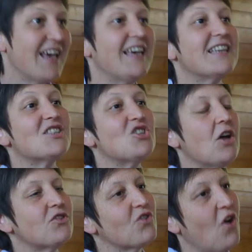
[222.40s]
He is
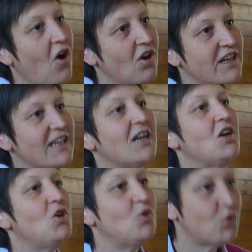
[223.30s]
not only
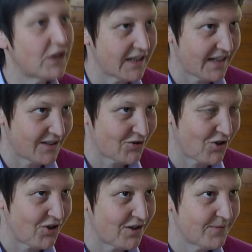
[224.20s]
looking at
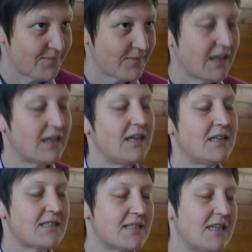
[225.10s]
her, he
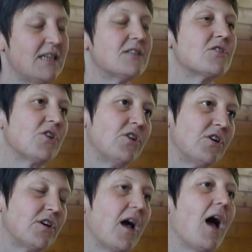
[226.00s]
sees
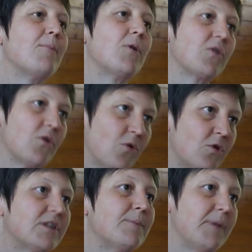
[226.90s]
her among all
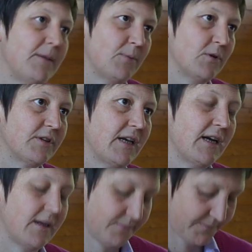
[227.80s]
the people
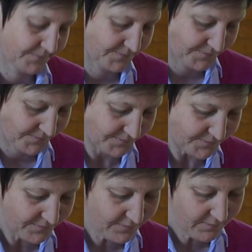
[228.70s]

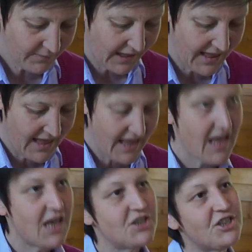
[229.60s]
there.
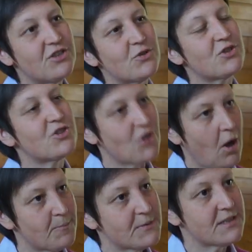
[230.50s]
Jesus
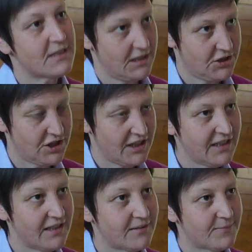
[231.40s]
stops
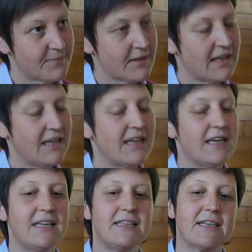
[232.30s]
teaching,
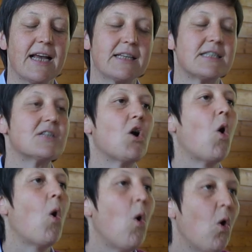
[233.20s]
he directs
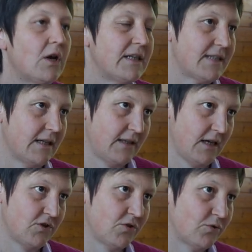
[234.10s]
all his
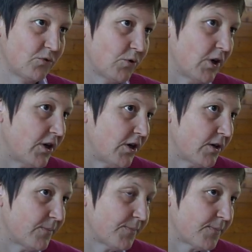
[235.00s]
attention to her,
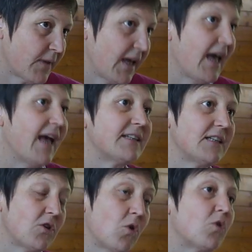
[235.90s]
and he
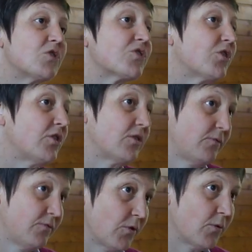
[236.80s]
calls her
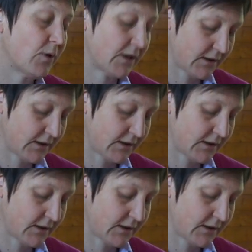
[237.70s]
forward.